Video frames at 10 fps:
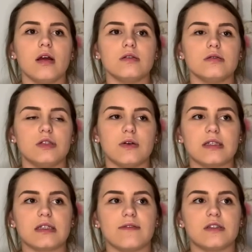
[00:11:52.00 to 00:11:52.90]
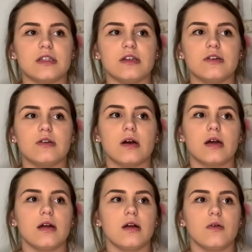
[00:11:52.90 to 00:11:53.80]
doing stuff to you,
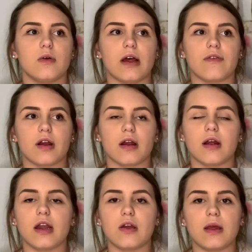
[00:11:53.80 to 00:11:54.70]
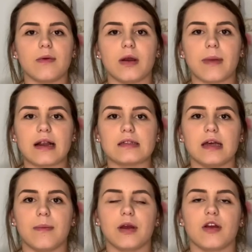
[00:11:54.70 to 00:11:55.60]
whatever, and you keep going back to
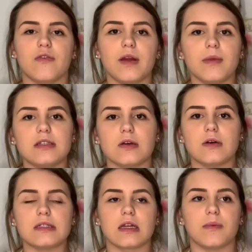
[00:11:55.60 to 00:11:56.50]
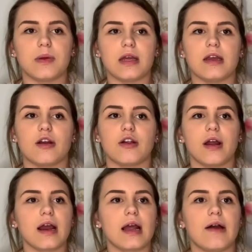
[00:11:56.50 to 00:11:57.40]
them, but your family's always going to be here. You're
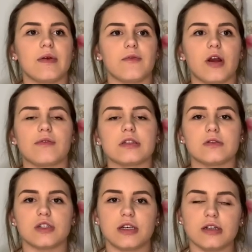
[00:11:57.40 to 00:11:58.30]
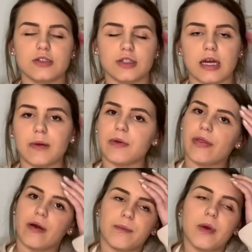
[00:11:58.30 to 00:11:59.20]
not going to have them forever, so cherish your time with them.